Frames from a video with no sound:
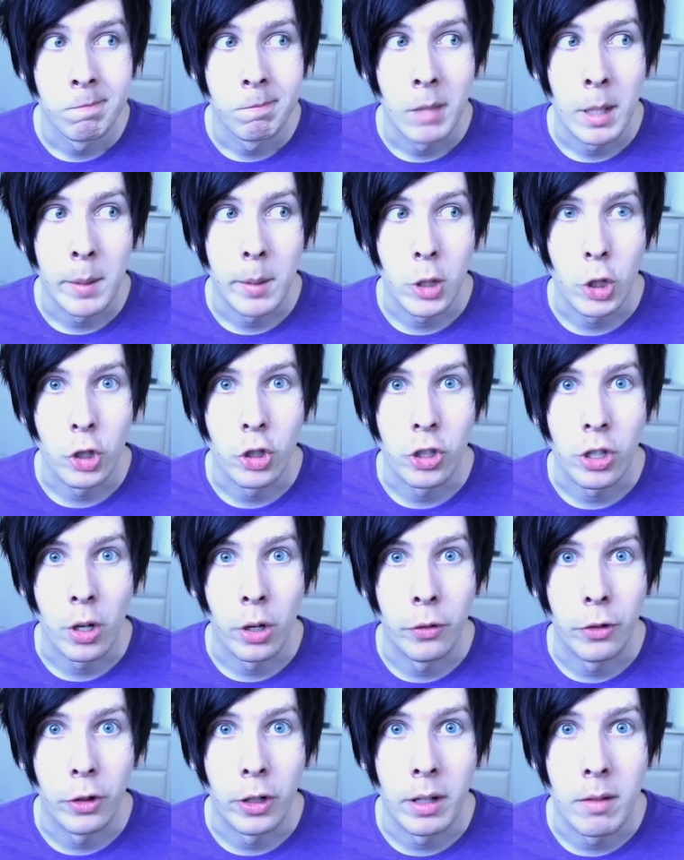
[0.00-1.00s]
Maybe I should just
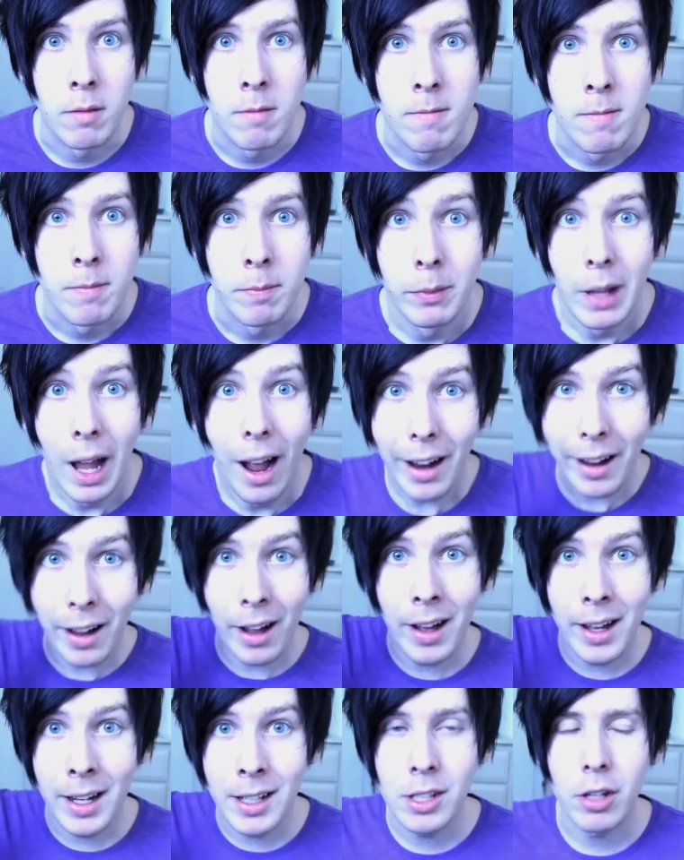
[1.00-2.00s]
go for it. Hi
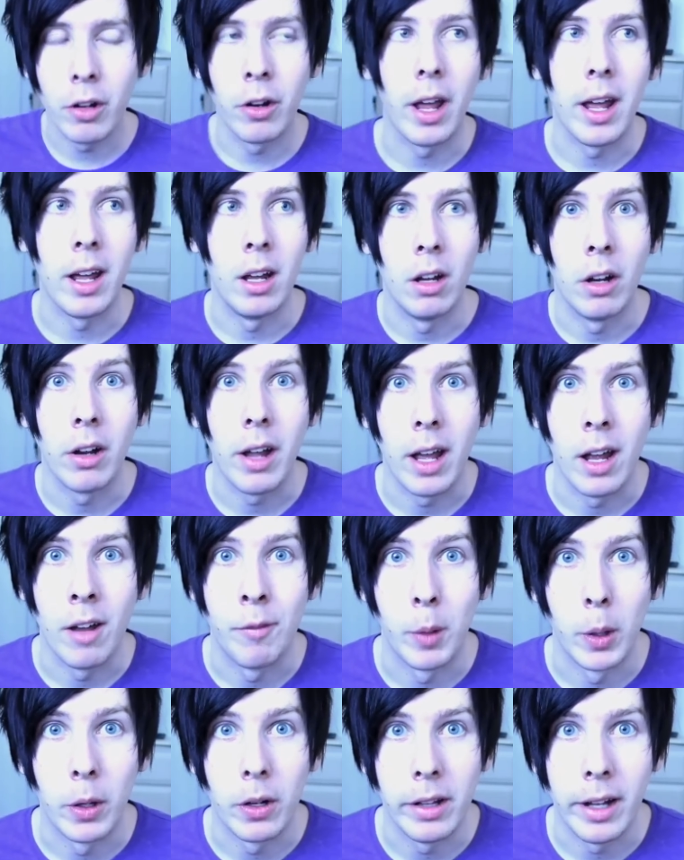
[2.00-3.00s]
guys! Okay, I've
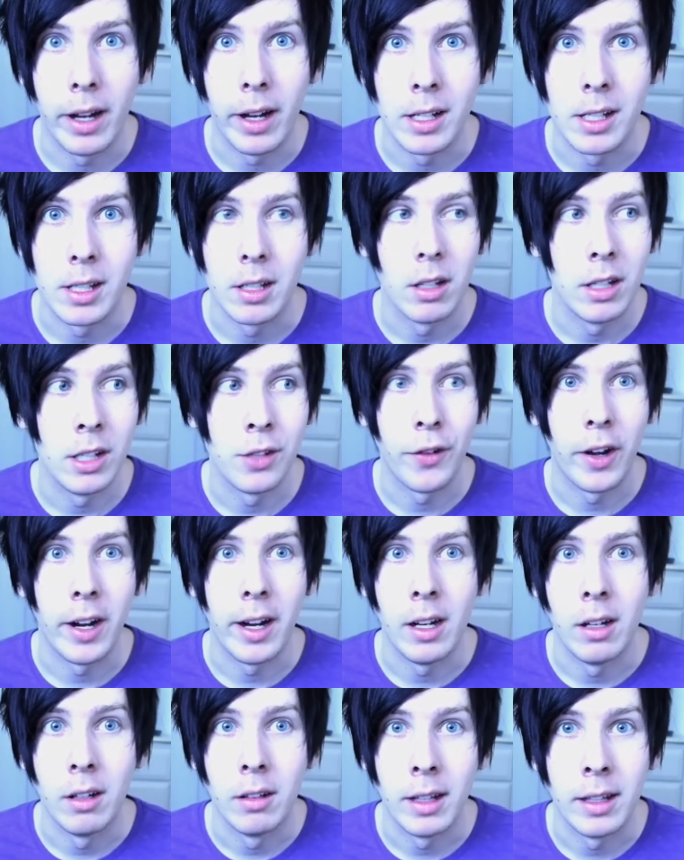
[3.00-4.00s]
broken the ice. It's
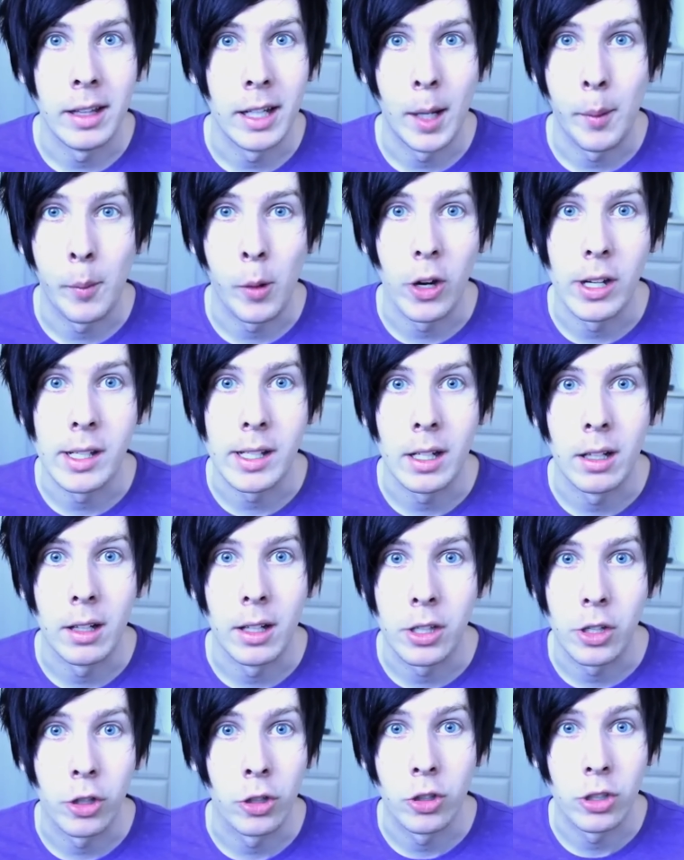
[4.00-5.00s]
fine. They think I'm crazy.
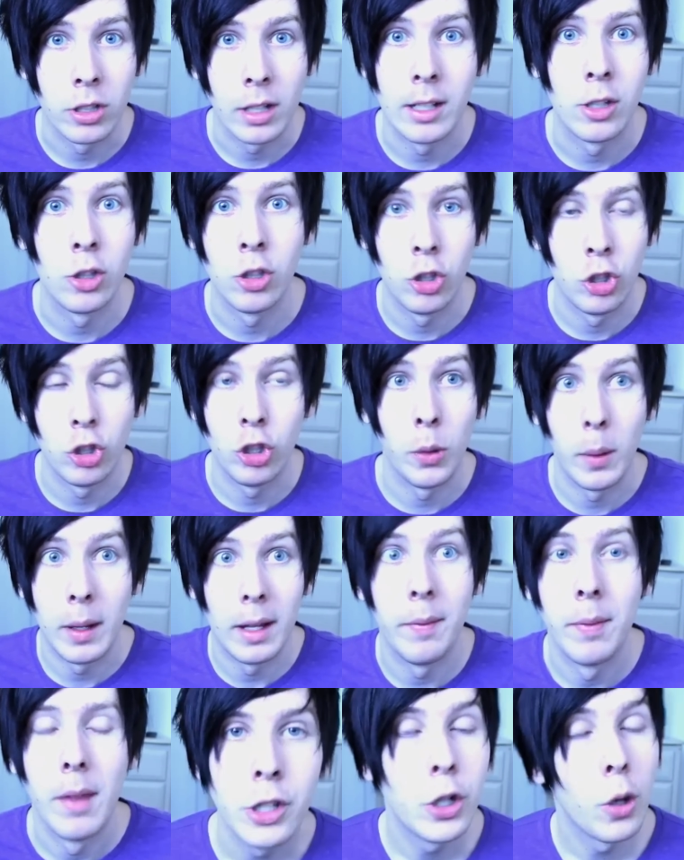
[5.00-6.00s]
Let's just do
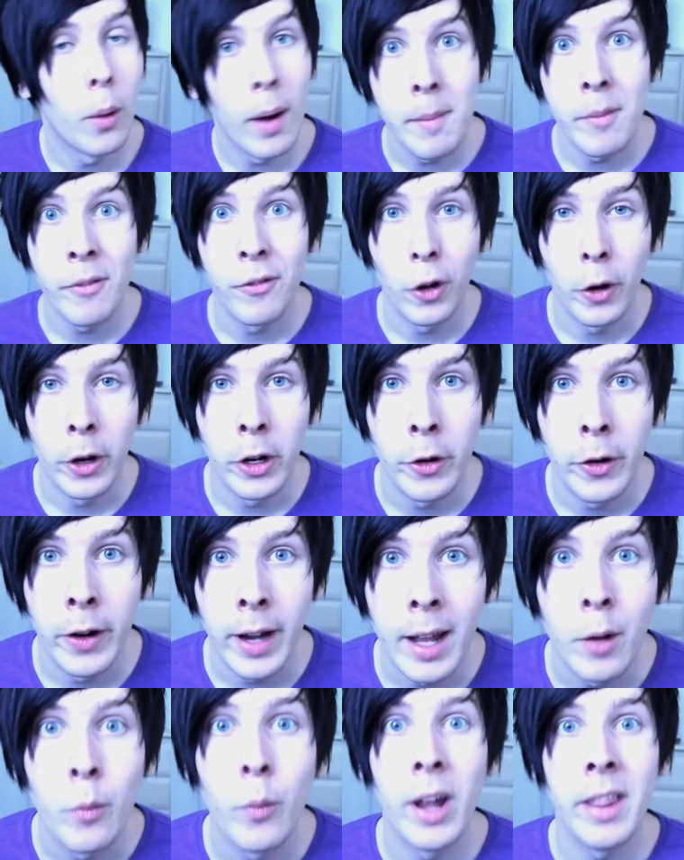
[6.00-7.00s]
it. So I'm in Florida
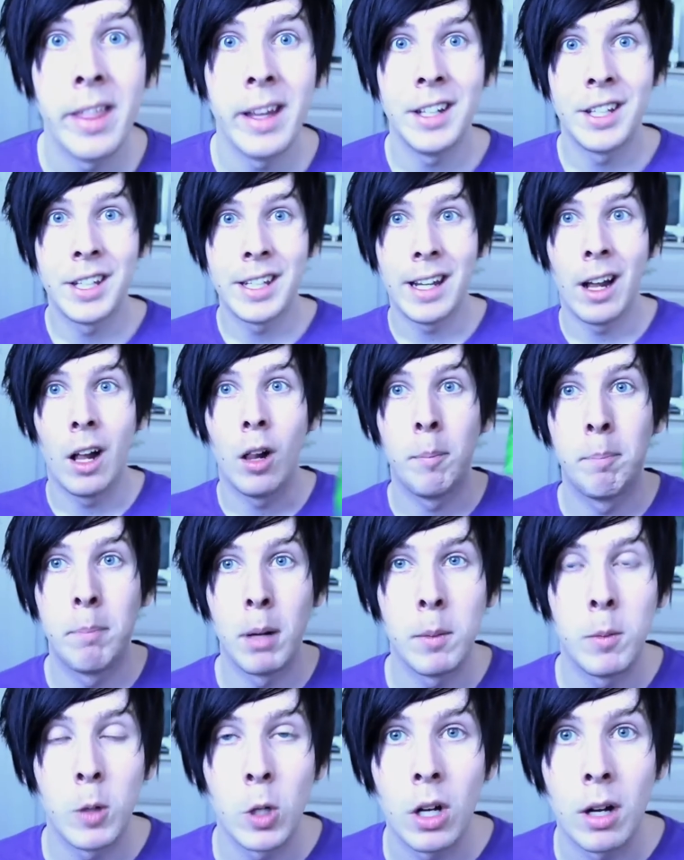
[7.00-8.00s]
again, where they sell
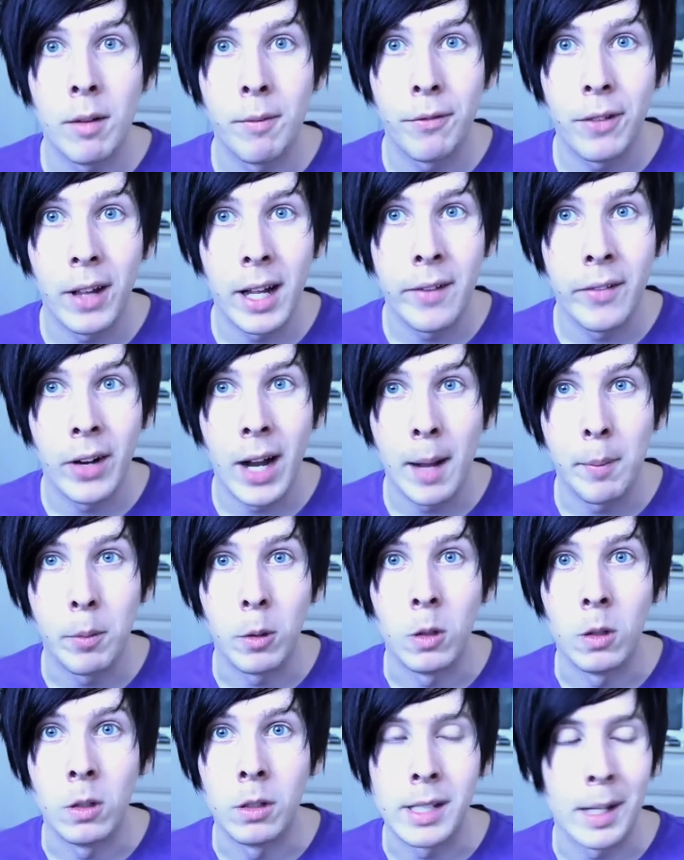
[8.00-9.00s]
bubblegum flavored
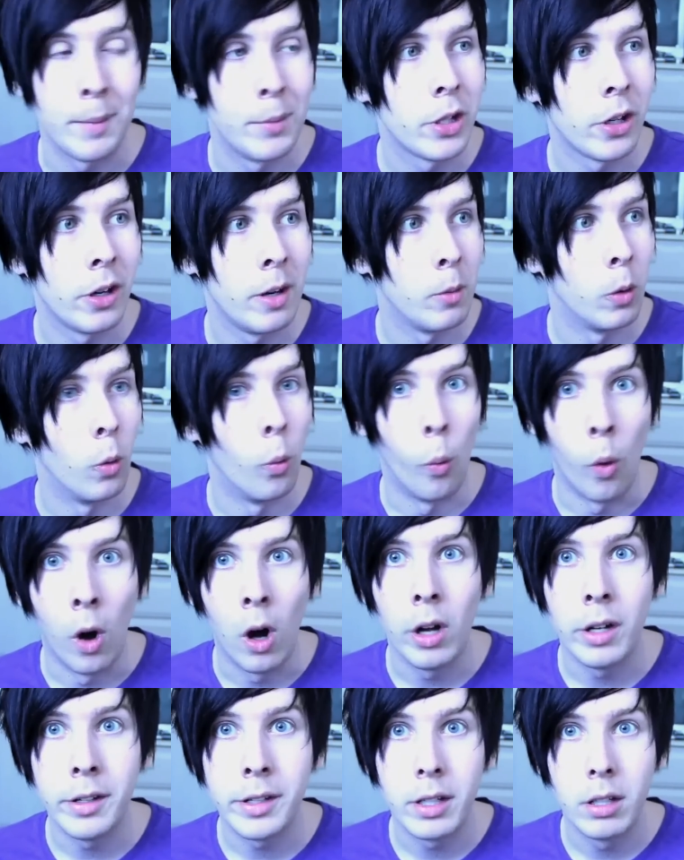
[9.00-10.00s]
apples. I'm sorry, but
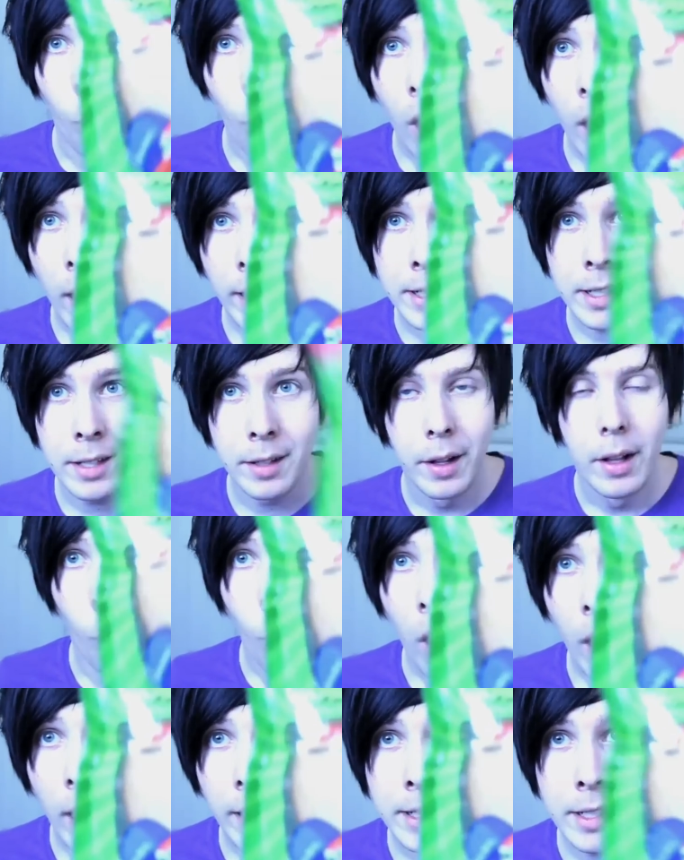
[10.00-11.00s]
what?
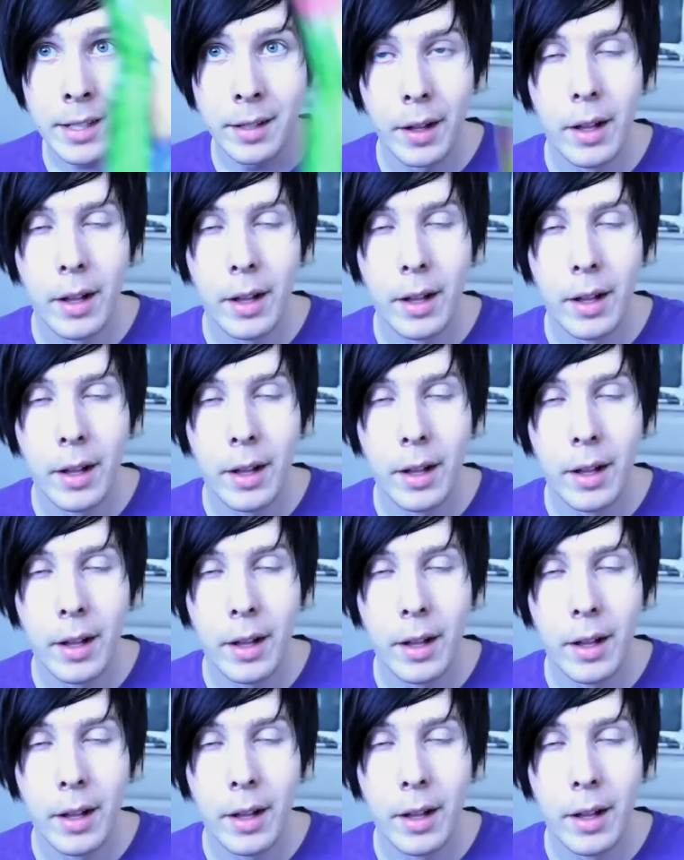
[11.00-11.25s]
What?